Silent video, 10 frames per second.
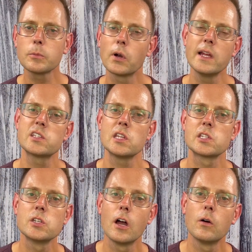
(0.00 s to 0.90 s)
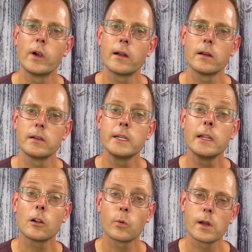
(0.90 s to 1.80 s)
price is nowhere
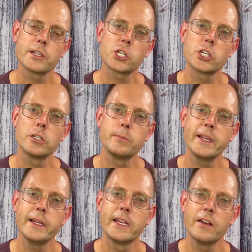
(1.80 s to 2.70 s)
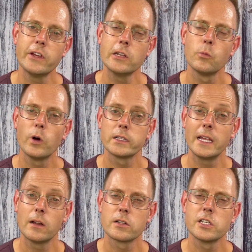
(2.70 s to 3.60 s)
near where it should be given what
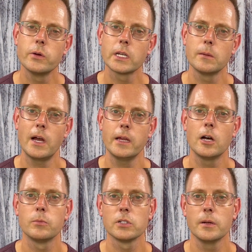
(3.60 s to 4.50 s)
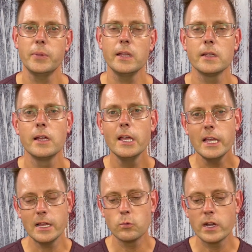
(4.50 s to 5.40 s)
they are doing, in my humble opinion,
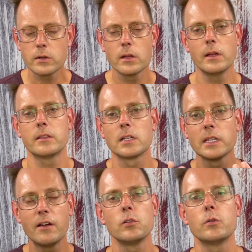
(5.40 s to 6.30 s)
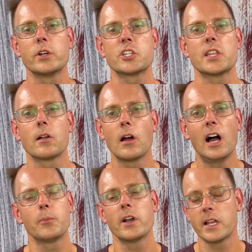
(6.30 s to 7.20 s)
and where at the level at which they are
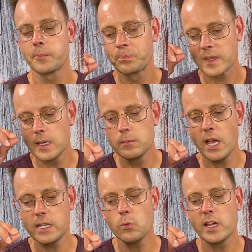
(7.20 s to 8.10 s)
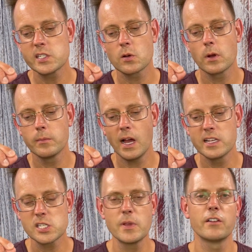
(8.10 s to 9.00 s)
operating. In many ways, it
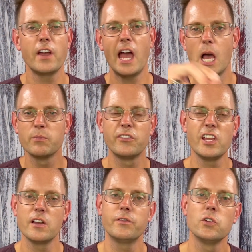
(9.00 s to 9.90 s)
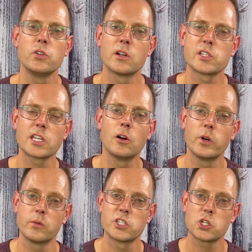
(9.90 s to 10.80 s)
reminds me of AbbVie a few years ago
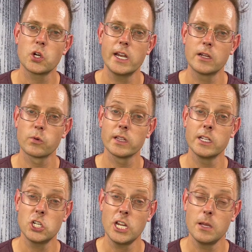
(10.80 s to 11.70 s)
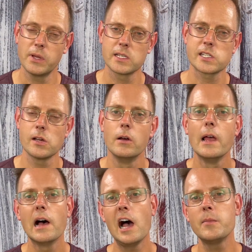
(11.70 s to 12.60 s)
when it was trading really cheap. And so
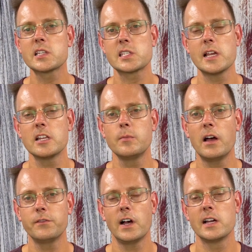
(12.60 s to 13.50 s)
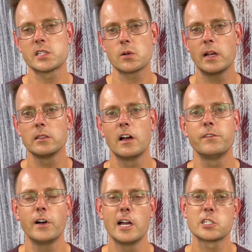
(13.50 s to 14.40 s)
I'm excited about Pfizer. I love
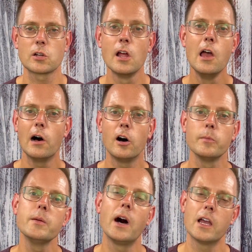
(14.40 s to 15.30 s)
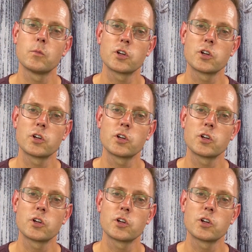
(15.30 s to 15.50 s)
Pfizer. I'll be buying more